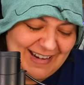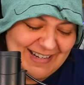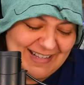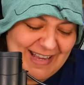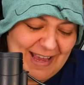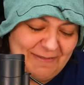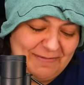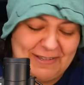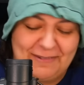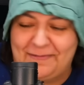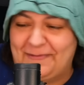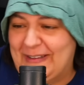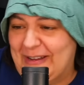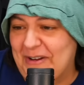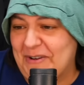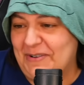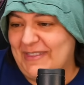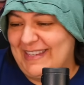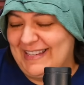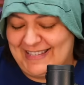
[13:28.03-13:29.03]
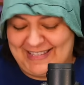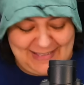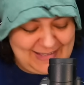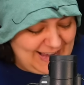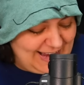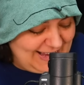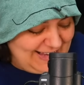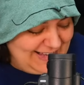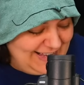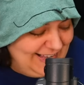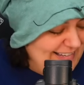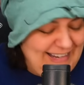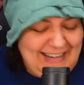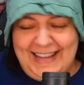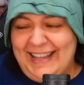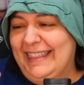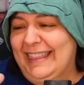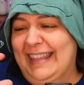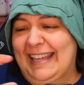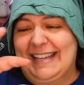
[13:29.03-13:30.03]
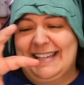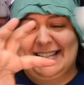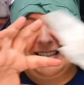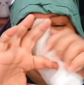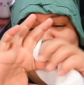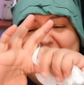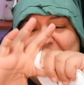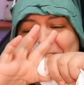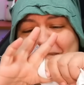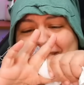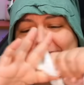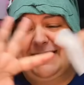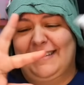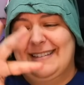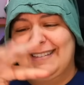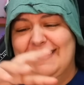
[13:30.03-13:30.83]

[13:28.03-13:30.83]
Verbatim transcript: just have to finger this thing to get things out.